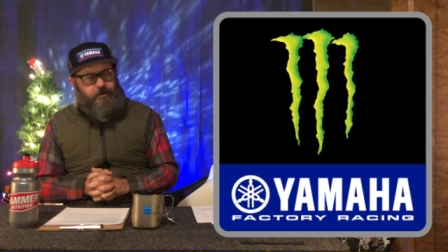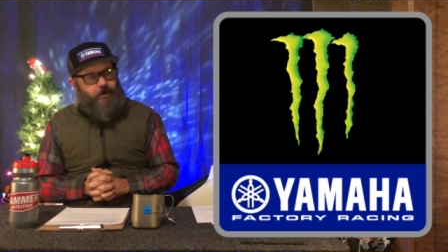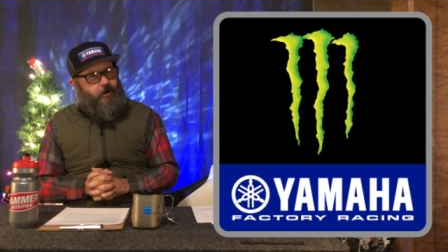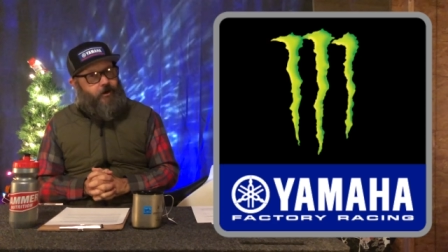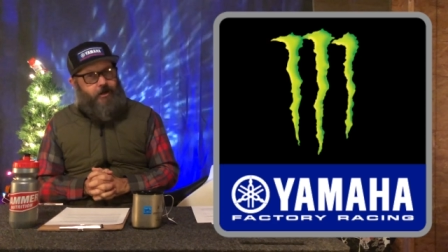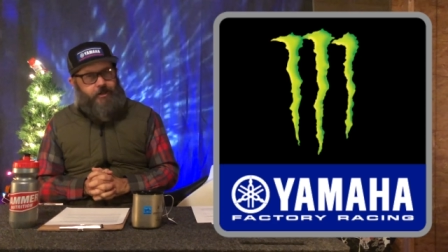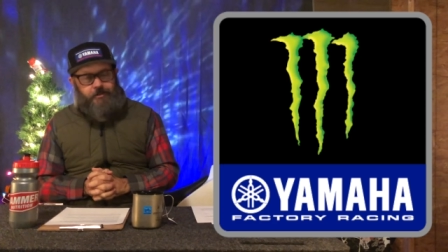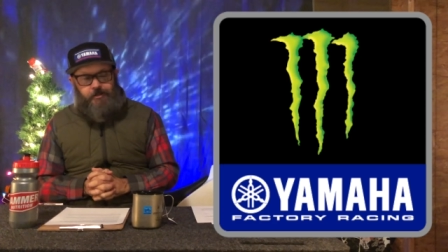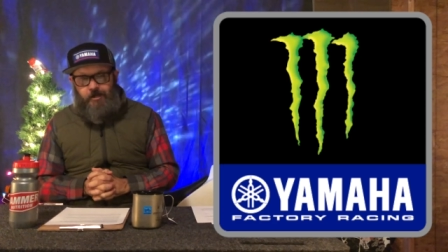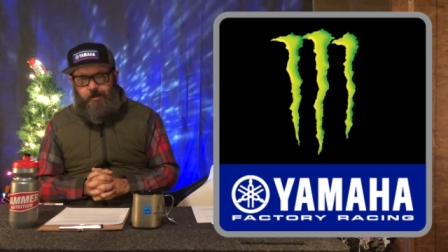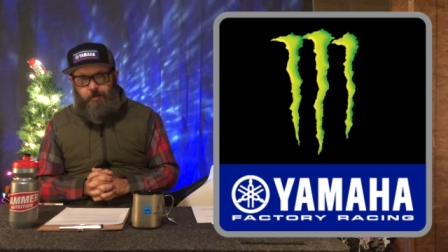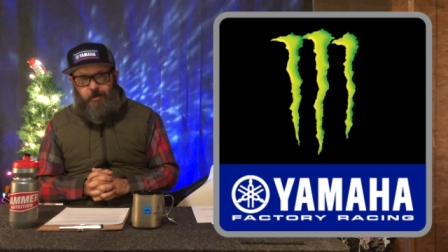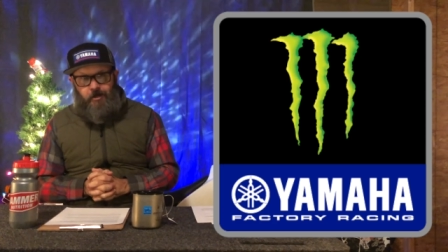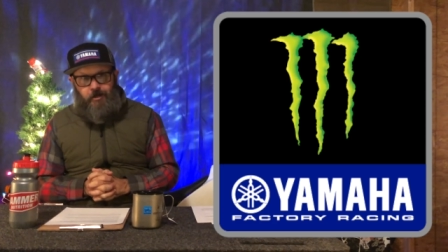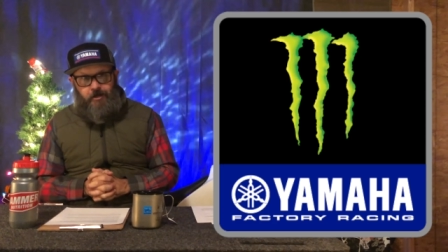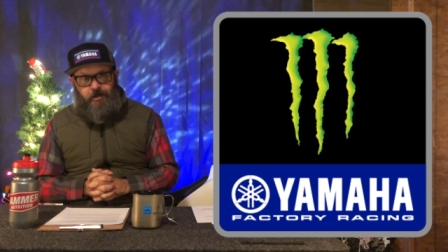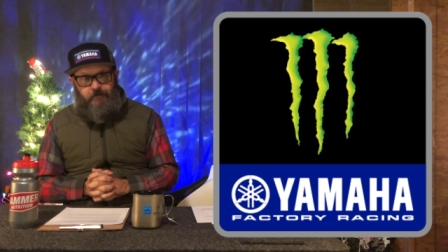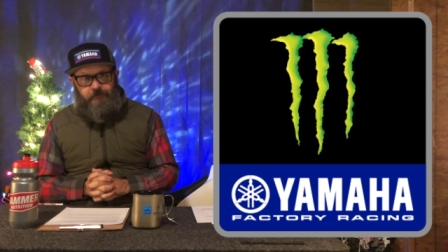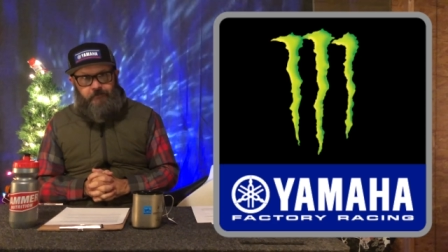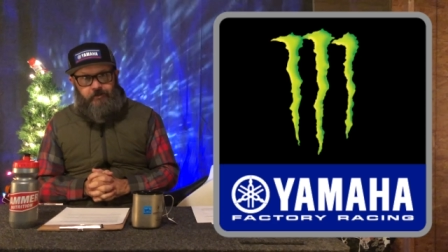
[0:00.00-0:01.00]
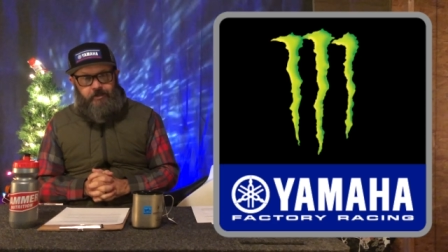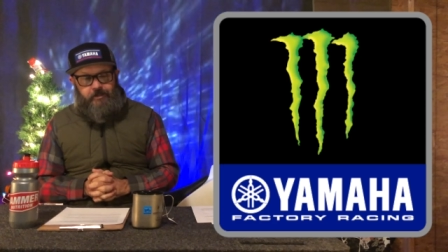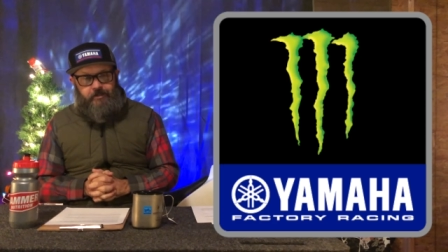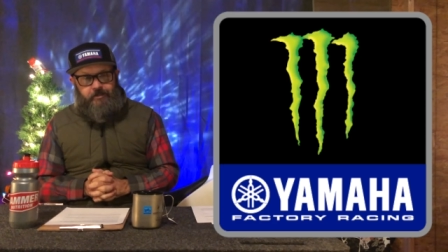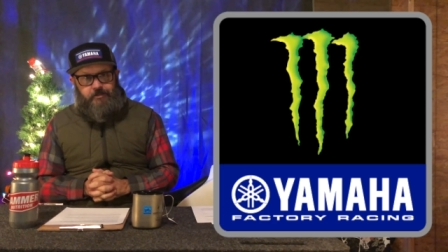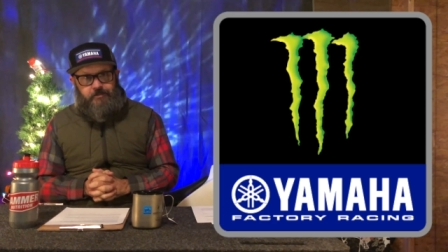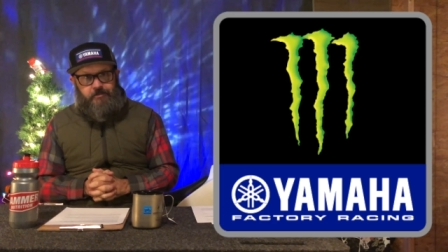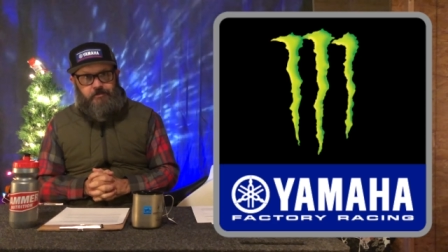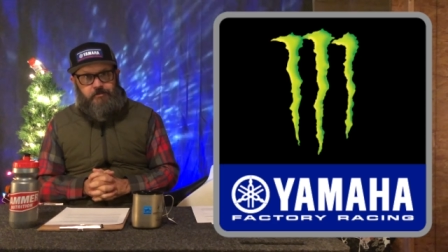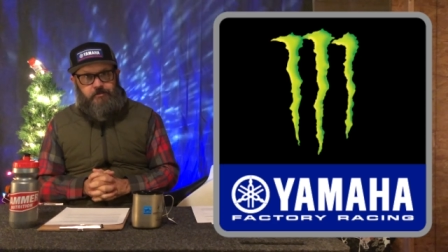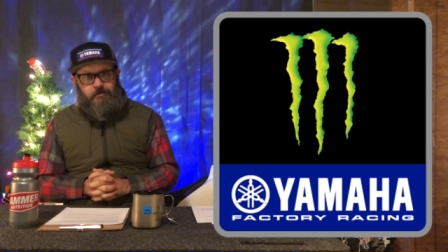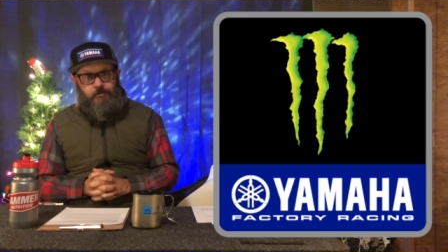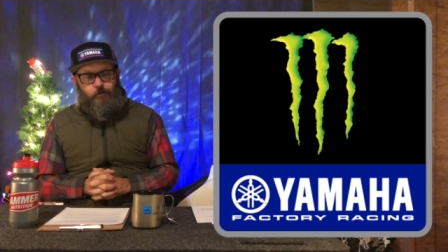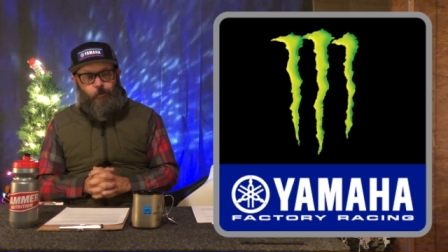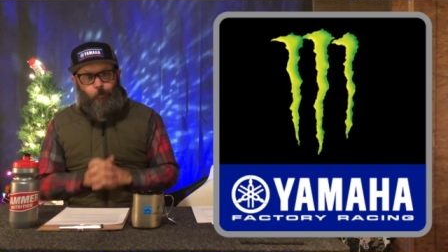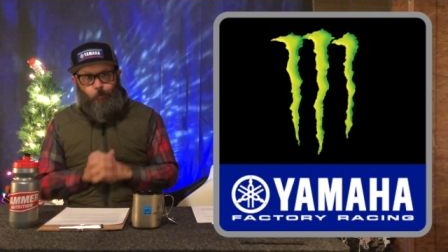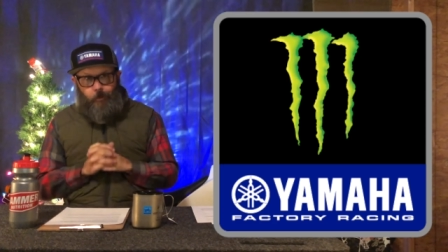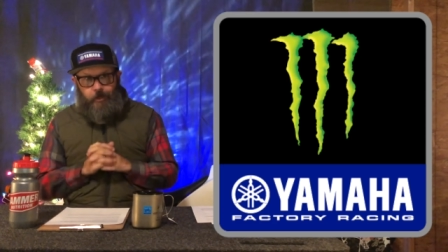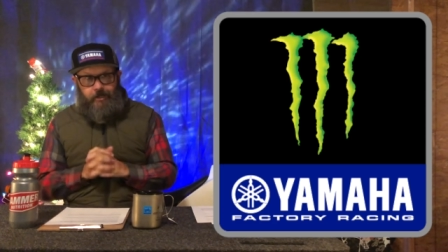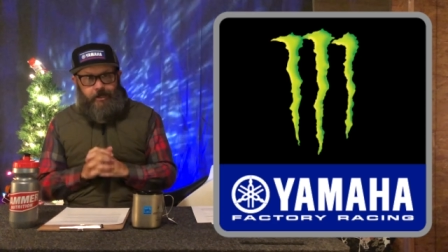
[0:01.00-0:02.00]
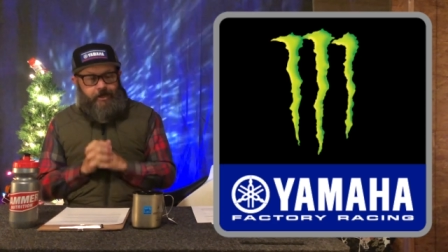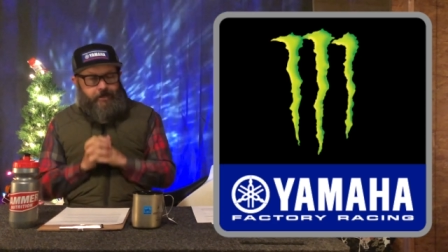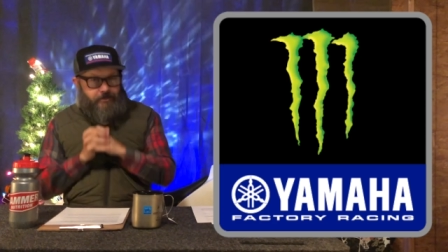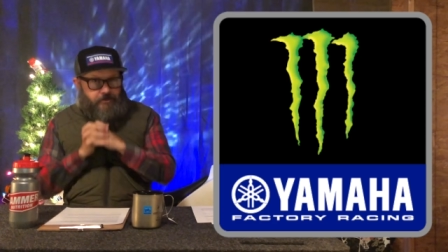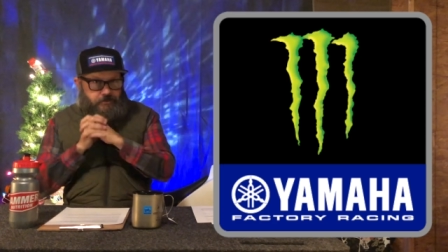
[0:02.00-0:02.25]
All right, Yamaha fans. We gotta